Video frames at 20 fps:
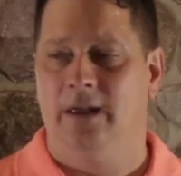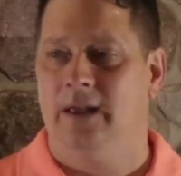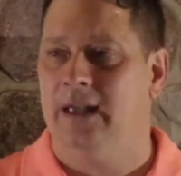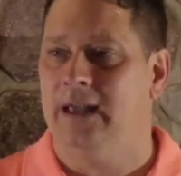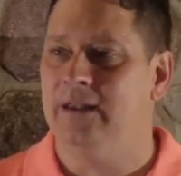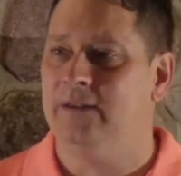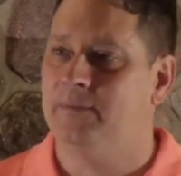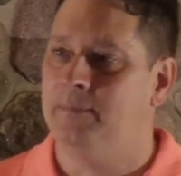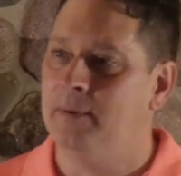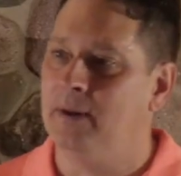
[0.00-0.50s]

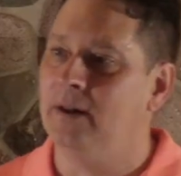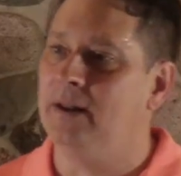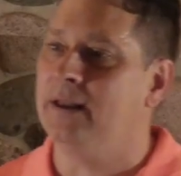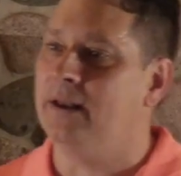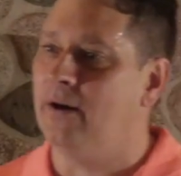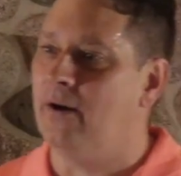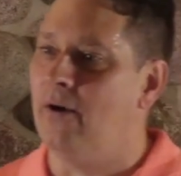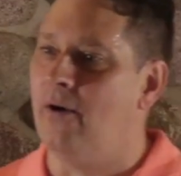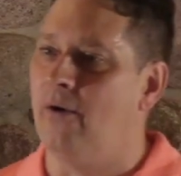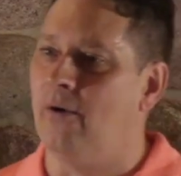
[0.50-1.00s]
He's
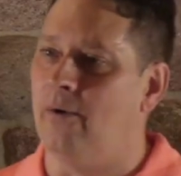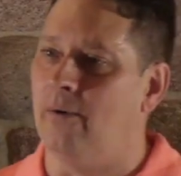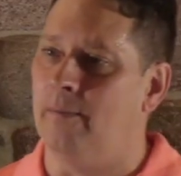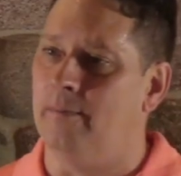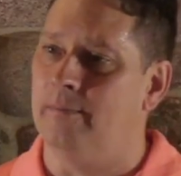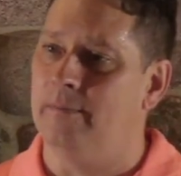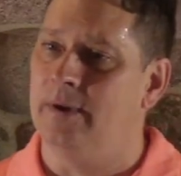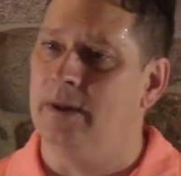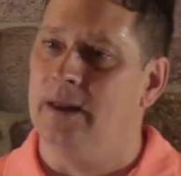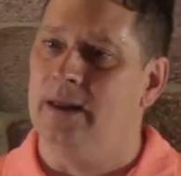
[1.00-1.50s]
building a
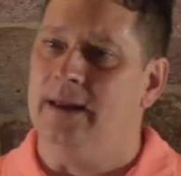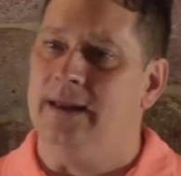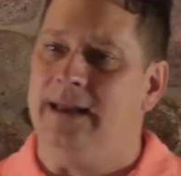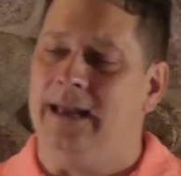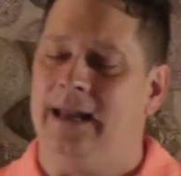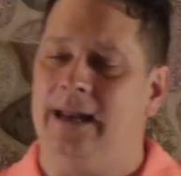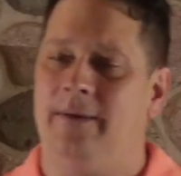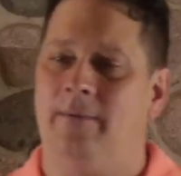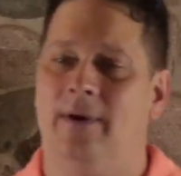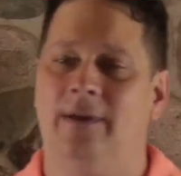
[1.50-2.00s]
home,
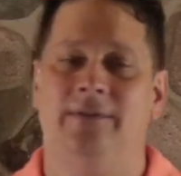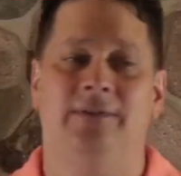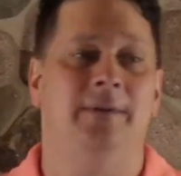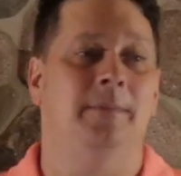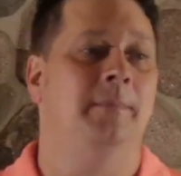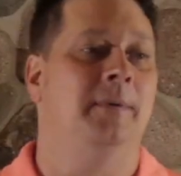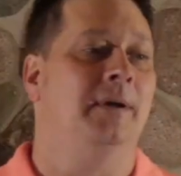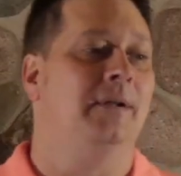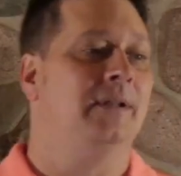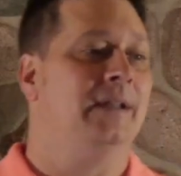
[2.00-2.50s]
and he wants to
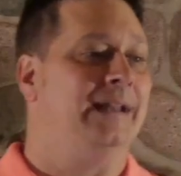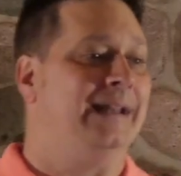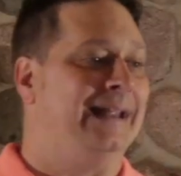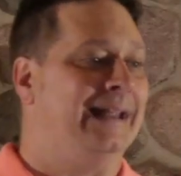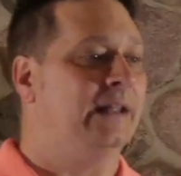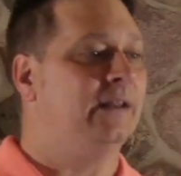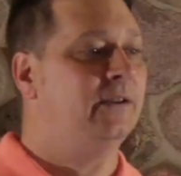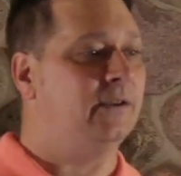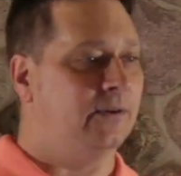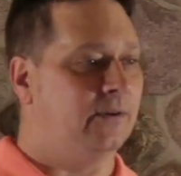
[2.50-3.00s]
build it
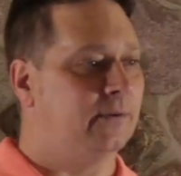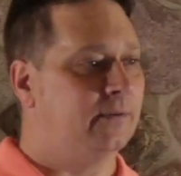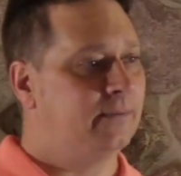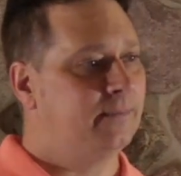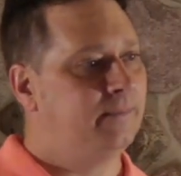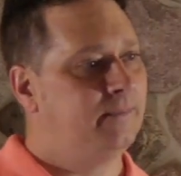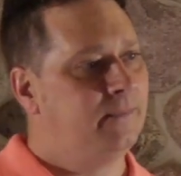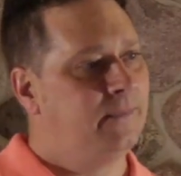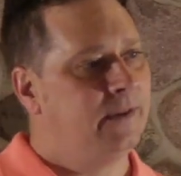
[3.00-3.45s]
in you.